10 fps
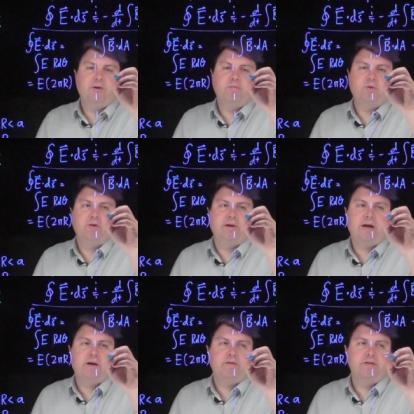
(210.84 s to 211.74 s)
we can pull it
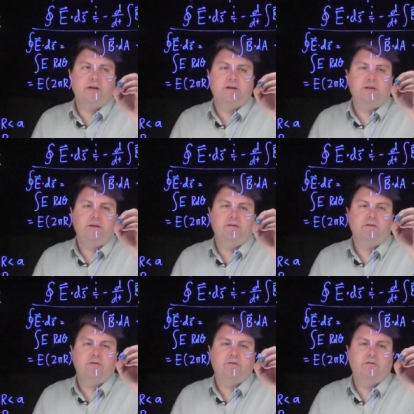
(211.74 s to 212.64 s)
outside of the
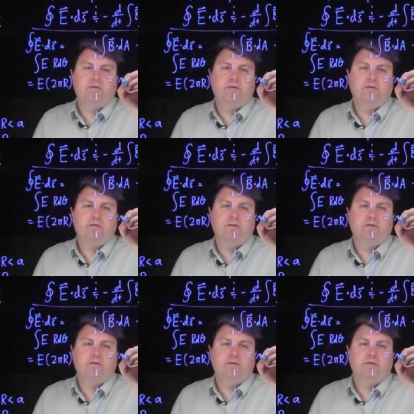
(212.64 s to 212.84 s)
integral.